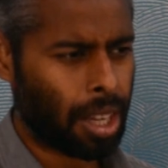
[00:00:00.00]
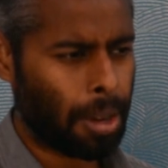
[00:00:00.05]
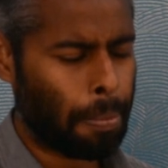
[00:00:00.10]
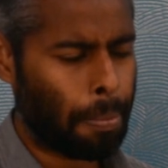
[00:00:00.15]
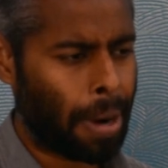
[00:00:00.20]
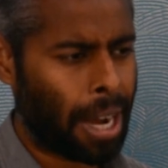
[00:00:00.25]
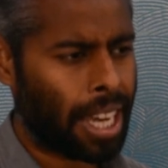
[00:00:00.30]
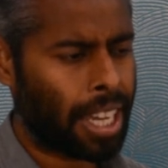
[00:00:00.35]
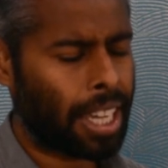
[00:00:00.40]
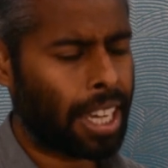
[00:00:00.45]

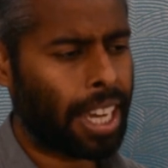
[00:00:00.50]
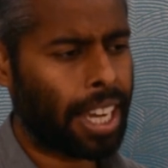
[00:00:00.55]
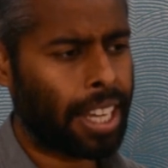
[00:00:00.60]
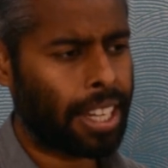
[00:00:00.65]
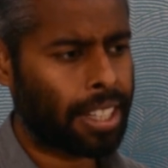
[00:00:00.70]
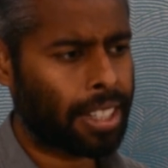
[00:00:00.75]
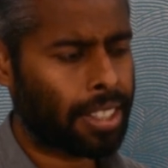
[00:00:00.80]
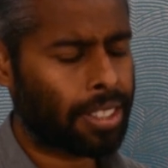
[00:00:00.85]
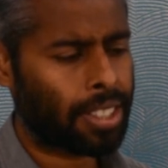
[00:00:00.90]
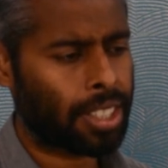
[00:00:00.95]
My
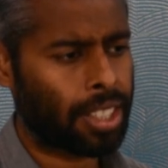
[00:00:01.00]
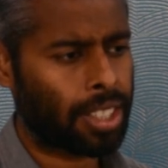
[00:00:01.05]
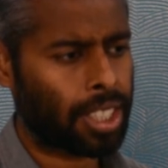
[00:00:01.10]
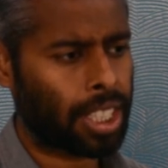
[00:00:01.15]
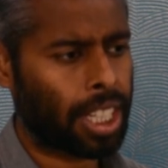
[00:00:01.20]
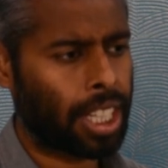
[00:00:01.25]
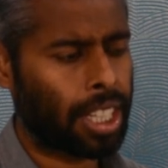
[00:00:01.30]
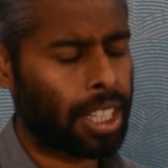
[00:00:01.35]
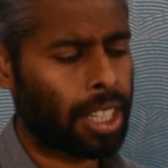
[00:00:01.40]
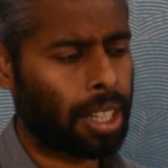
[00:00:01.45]
area, research
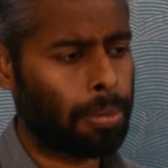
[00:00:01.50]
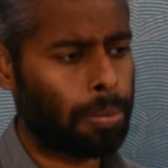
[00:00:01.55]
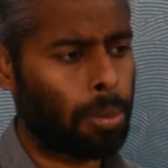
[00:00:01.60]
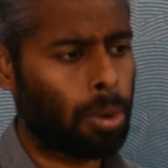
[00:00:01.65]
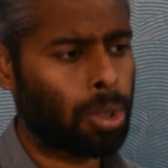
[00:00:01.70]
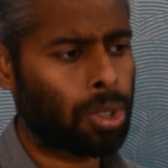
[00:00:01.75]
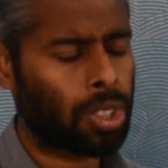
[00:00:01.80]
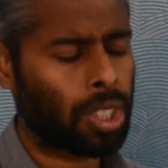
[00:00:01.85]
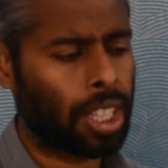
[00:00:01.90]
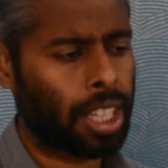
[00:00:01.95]
area
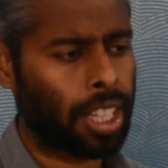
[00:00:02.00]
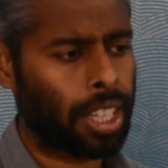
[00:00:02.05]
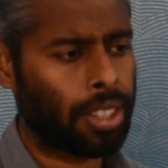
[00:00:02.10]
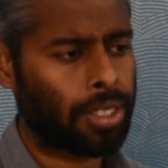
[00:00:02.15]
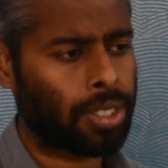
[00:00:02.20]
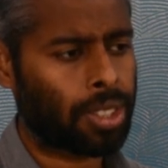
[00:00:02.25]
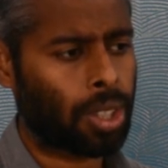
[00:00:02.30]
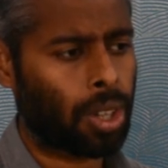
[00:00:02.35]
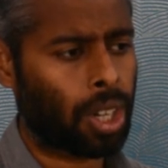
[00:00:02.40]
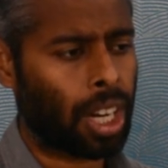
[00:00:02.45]
mostly
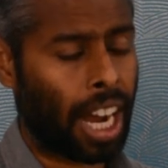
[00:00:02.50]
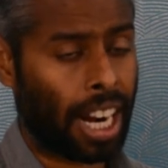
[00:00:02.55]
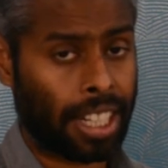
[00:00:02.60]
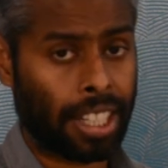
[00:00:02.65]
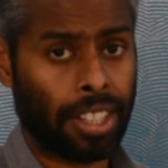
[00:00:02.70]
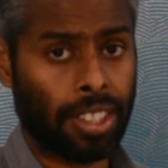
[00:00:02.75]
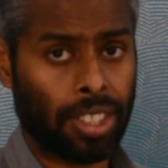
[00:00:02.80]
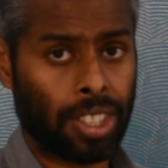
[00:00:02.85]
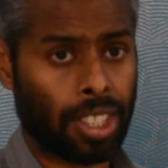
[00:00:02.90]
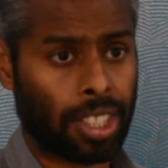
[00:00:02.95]
is on
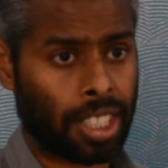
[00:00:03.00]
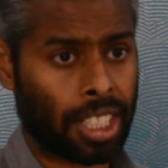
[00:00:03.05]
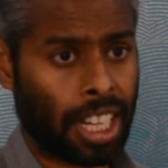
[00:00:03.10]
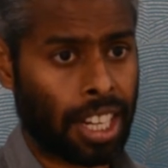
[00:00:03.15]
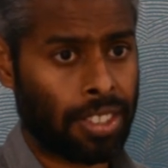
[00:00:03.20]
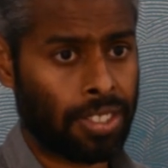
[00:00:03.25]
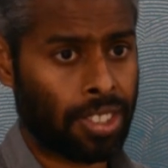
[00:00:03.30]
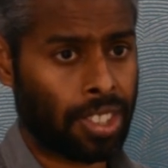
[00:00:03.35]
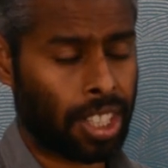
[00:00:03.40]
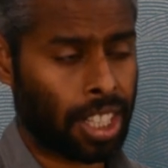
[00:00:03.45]
attention
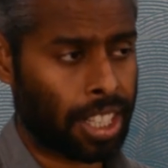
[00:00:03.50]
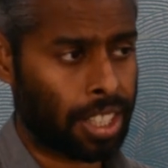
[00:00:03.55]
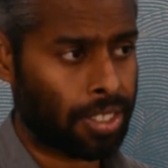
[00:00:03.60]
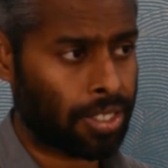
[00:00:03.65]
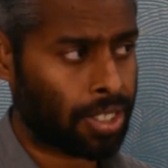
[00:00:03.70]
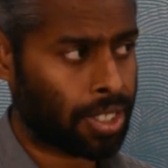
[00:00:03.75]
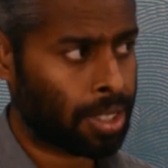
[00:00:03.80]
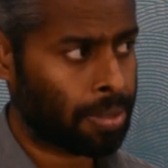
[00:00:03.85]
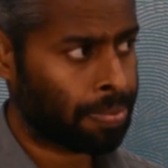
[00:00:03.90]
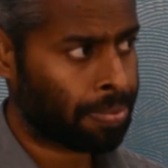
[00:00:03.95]

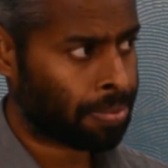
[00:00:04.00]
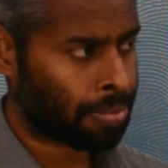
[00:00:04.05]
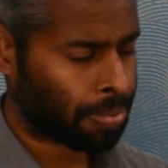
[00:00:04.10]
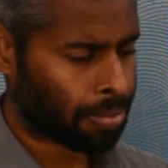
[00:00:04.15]
constraints,